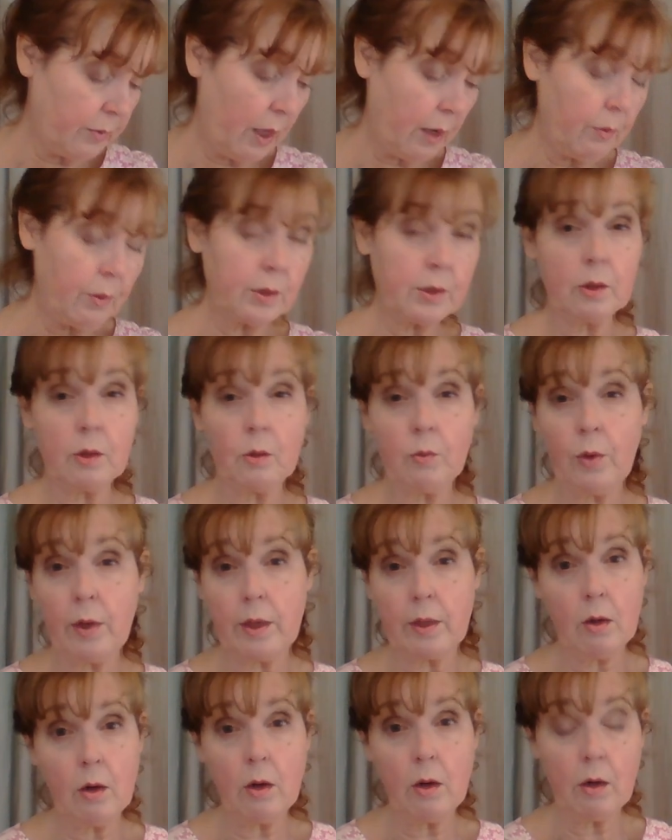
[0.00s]
that wasn't the way
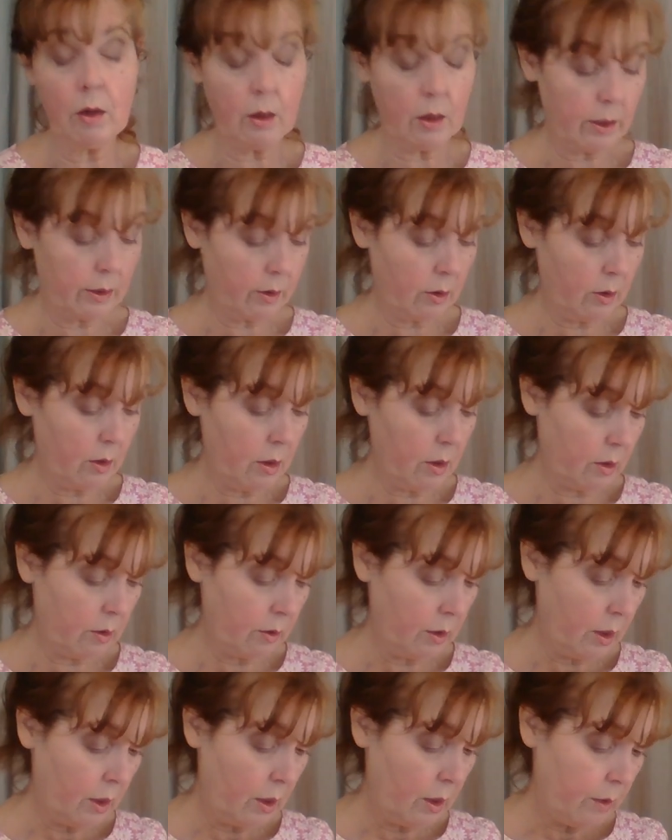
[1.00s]
at all at
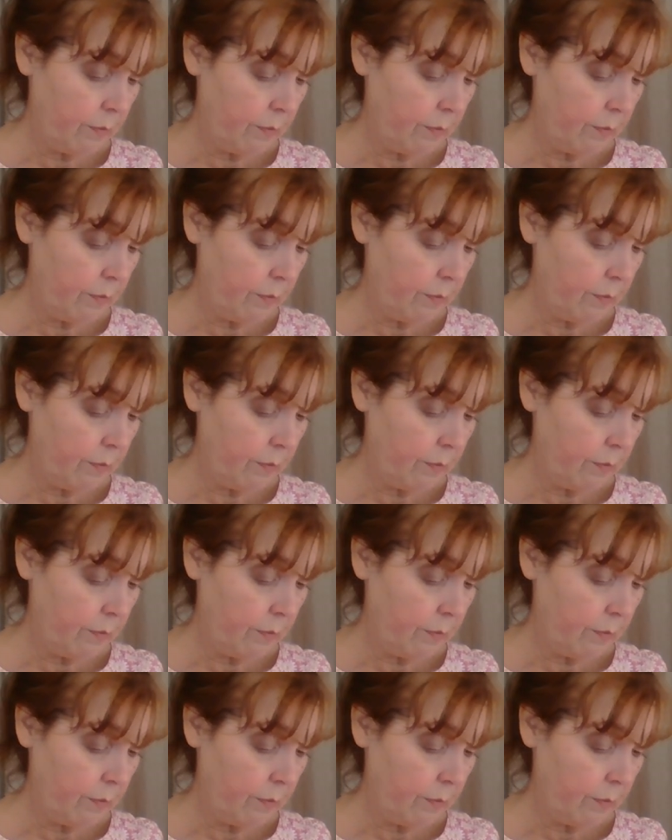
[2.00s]
all